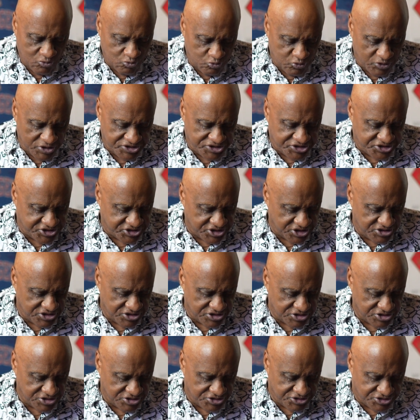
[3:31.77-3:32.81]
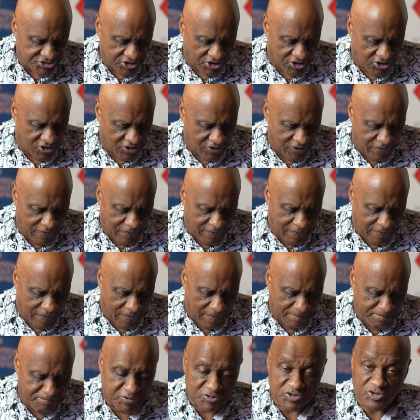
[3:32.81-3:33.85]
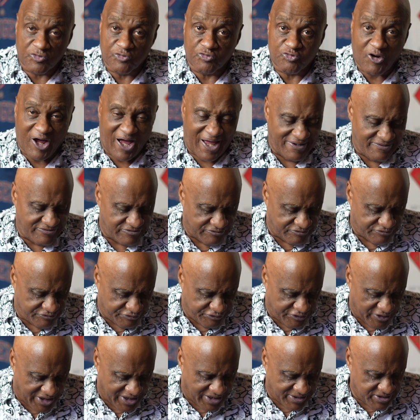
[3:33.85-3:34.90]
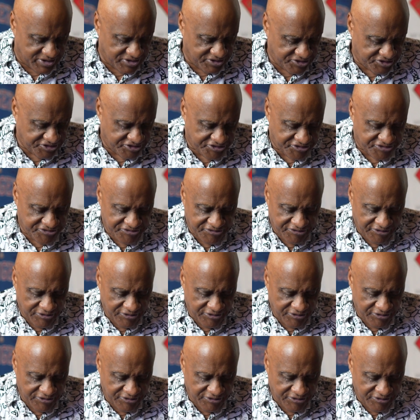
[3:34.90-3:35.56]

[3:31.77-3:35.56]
which is uh, a Bill of Rights and fairness.